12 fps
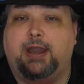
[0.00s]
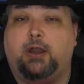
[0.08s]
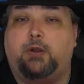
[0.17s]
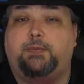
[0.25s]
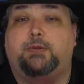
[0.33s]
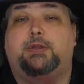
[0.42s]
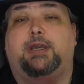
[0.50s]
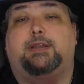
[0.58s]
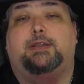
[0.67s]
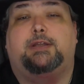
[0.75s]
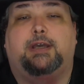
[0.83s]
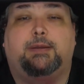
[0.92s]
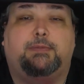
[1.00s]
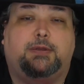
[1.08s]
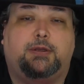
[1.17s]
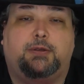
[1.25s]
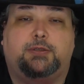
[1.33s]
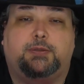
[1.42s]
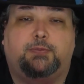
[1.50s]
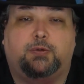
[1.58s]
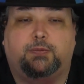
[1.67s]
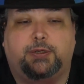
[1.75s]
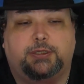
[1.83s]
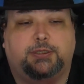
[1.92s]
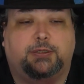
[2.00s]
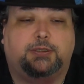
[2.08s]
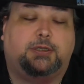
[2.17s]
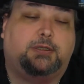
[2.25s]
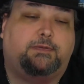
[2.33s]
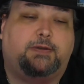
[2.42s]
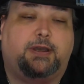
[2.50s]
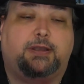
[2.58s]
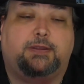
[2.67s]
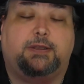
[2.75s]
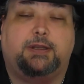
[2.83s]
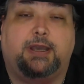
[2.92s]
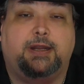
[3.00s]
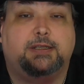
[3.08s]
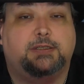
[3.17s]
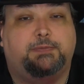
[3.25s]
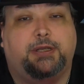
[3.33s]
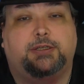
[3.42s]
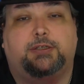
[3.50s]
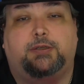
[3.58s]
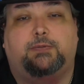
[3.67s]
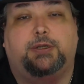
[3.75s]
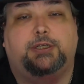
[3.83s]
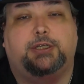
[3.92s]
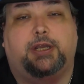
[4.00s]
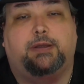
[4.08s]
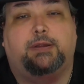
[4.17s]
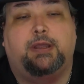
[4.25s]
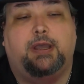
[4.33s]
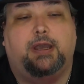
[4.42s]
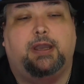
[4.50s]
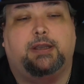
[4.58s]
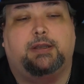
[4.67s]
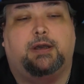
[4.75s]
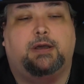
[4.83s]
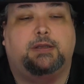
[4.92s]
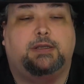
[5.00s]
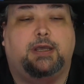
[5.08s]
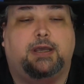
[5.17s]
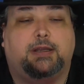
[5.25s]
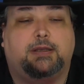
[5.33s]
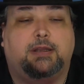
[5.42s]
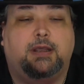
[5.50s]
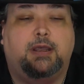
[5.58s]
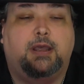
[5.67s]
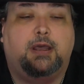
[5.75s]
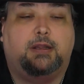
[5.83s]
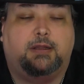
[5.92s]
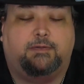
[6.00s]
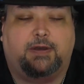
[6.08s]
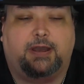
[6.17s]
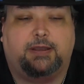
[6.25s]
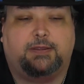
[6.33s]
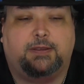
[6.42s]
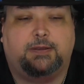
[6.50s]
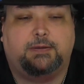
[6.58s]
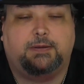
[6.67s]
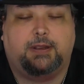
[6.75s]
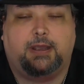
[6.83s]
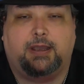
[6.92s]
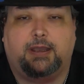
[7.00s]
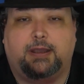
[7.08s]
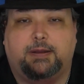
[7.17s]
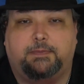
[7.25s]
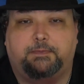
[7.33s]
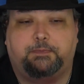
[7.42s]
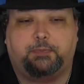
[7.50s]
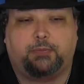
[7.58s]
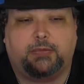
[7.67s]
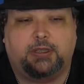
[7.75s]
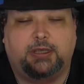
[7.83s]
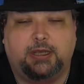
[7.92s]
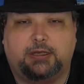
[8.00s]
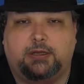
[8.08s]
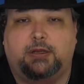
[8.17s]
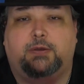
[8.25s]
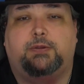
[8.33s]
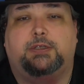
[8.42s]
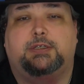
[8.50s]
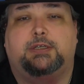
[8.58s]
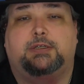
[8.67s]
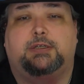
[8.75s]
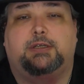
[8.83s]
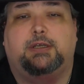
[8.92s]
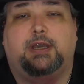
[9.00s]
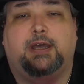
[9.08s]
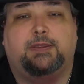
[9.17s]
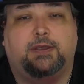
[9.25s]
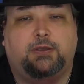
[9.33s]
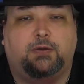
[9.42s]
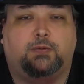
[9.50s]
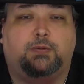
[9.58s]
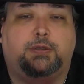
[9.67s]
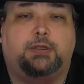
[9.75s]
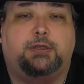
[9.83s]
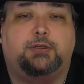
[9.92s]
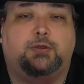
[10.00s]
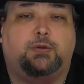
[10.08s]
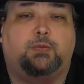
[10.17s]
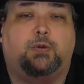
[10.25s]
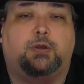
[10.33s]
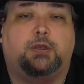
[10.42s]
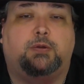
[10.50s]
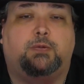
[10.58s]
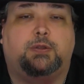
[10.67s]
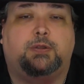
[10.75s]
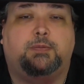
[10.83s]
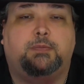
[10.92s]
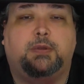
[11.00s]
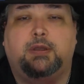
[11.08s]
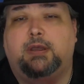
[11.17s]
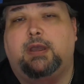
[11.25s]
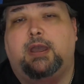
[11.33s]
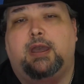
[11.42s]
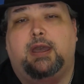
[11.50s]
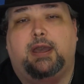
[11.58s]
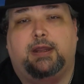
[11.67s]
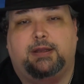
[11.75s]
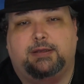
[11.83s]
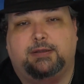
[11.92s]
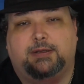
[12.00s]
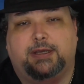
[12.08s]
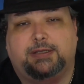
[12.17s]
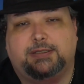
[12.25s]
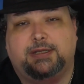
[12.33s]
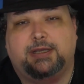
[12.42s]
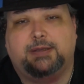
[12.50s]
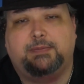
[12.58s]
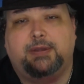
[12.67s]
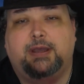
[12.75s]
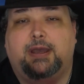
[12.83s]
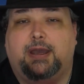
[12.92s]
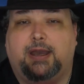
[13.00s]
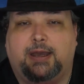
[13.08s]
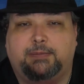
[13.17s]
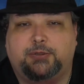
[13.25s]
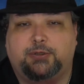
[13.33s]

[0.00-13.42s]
I hope you take the time to do some more research on Leviathan and especially reach out and contact Leviathan and get to know this entity. I think you'll really enjoy working with them. And until next time, I'm